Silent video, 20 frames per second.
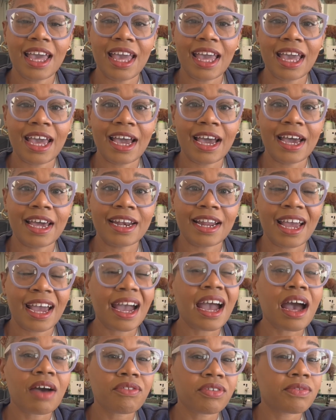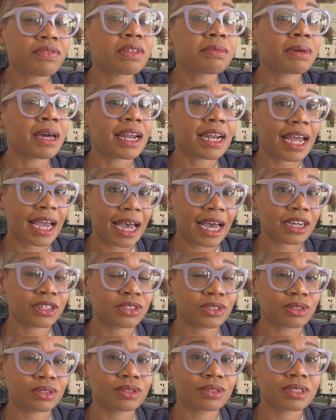and half of them had
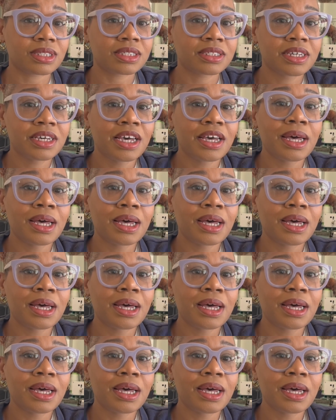axles.